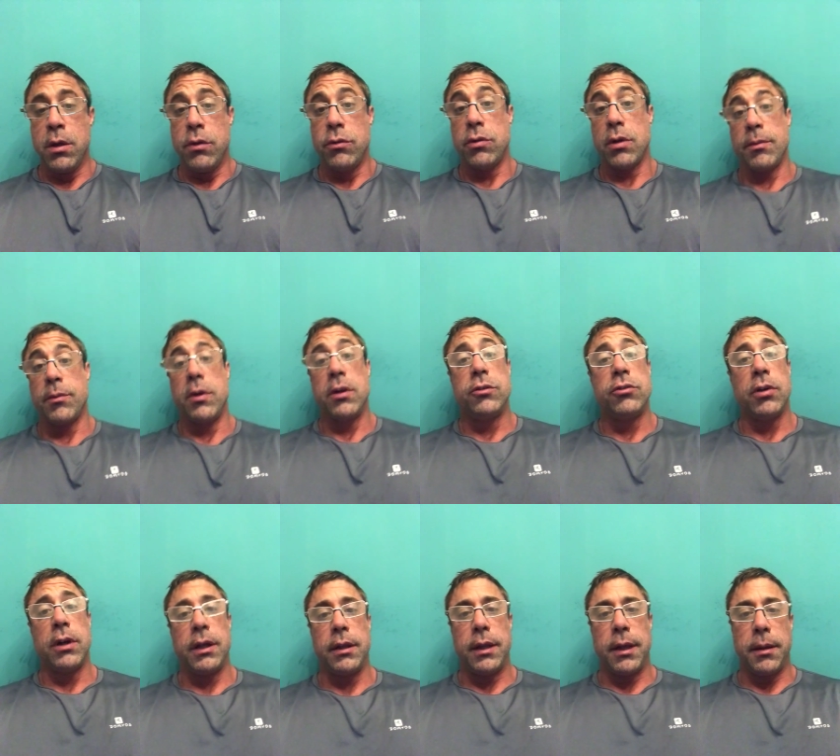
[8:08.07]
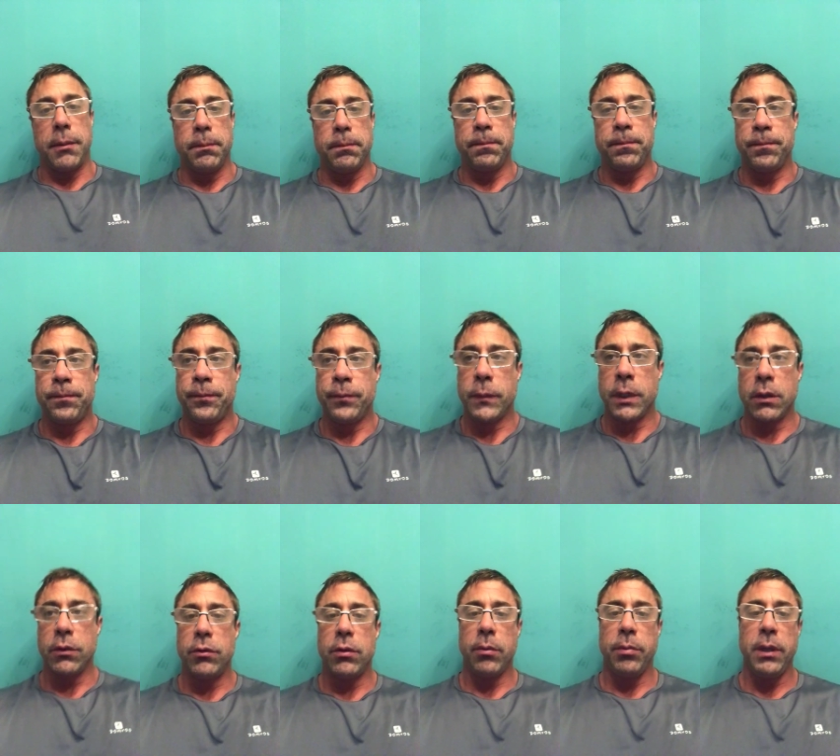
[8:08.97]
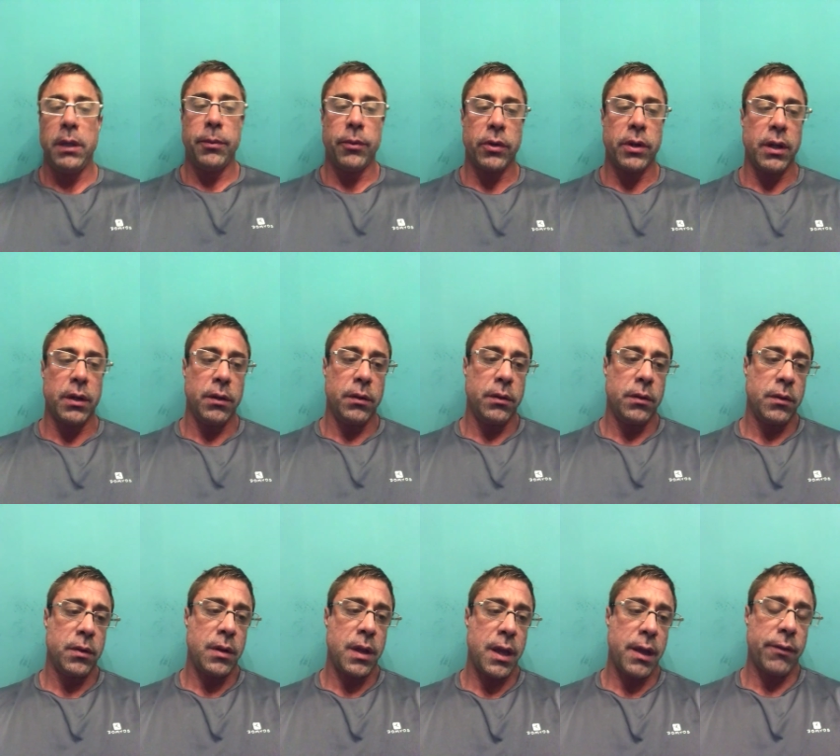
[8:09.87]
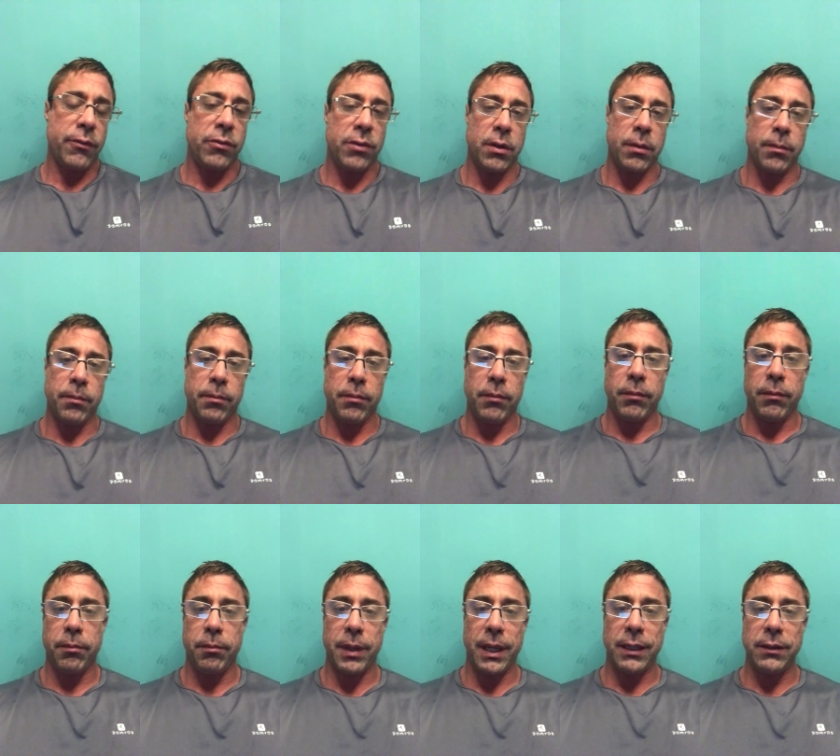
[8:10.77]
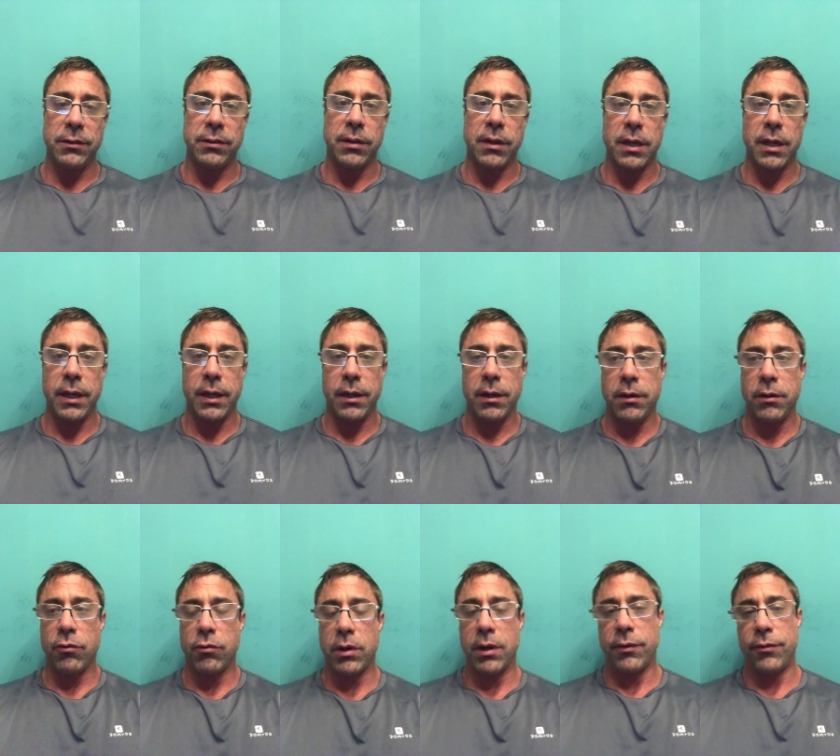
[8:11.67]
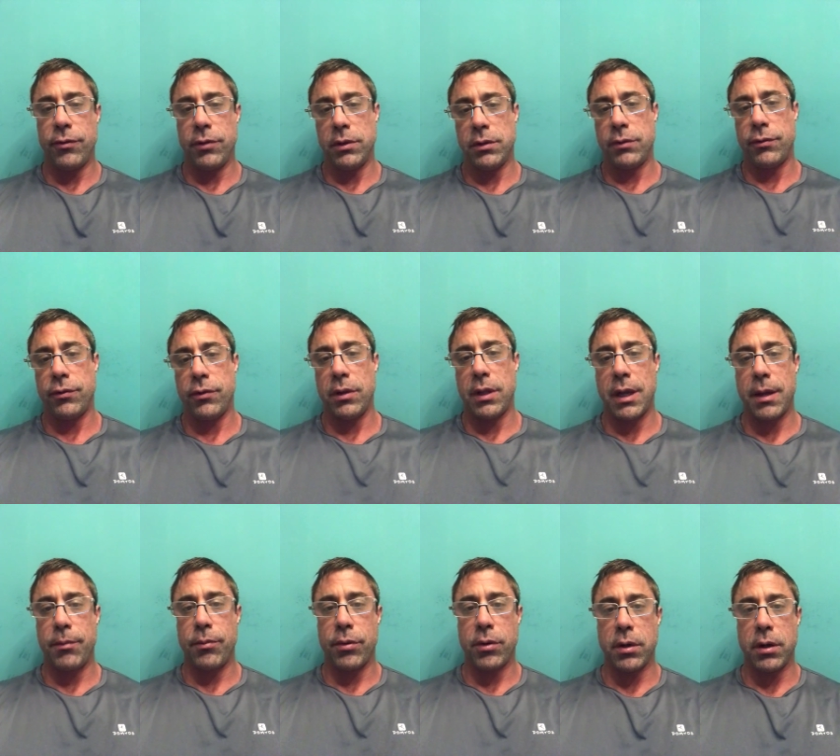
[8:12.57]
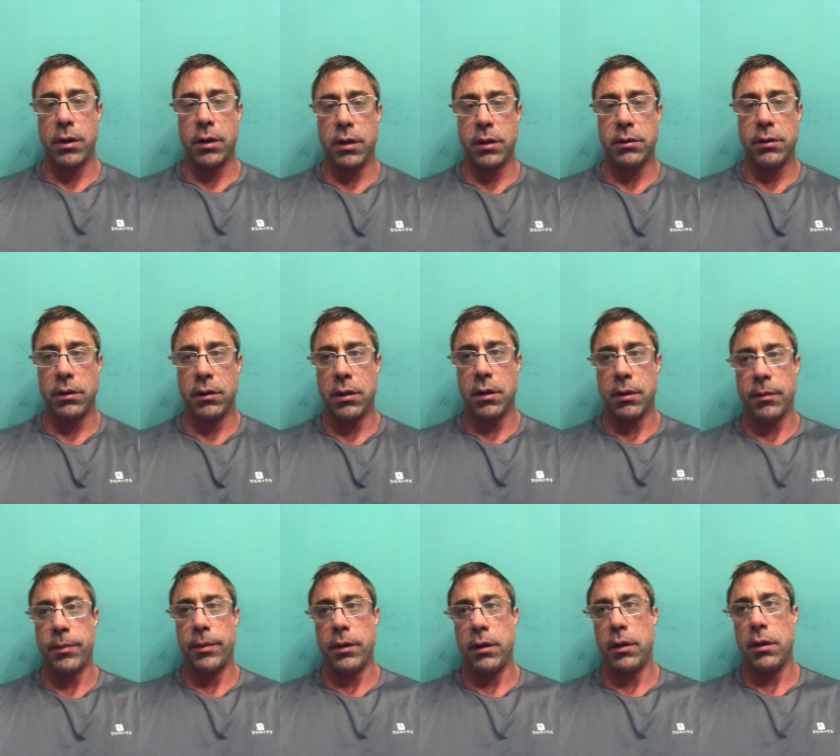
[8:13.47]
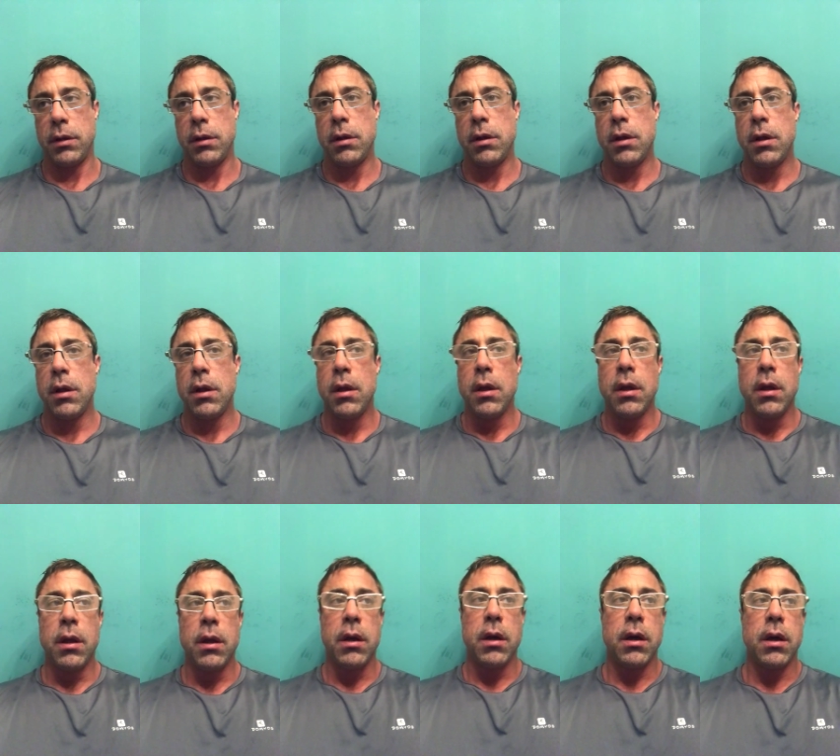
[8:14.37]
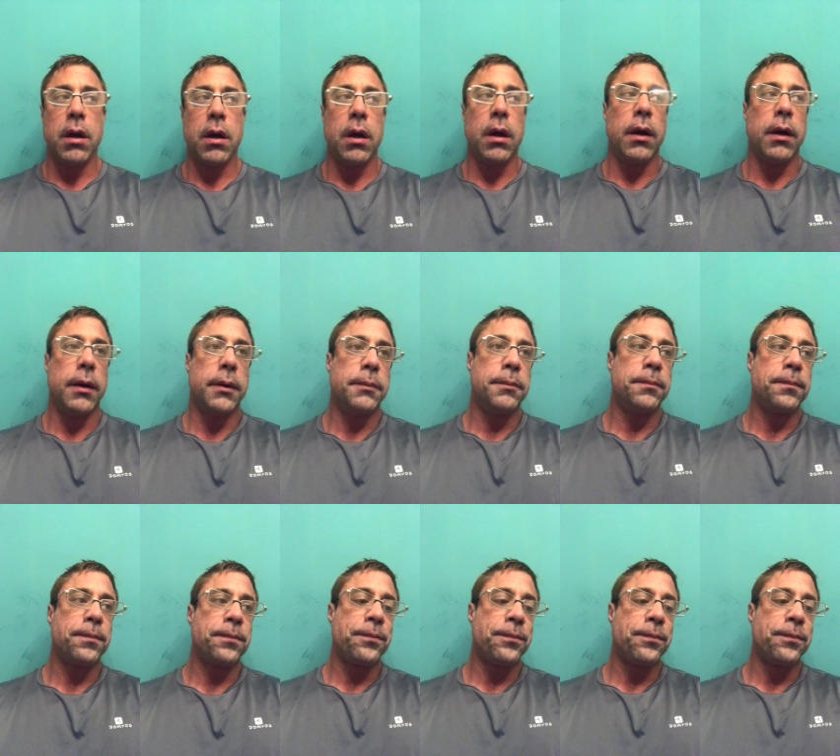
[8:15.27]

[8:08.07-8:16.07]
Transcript: So I'm going to try that, so people can have some baseline reference for that product and company. Um,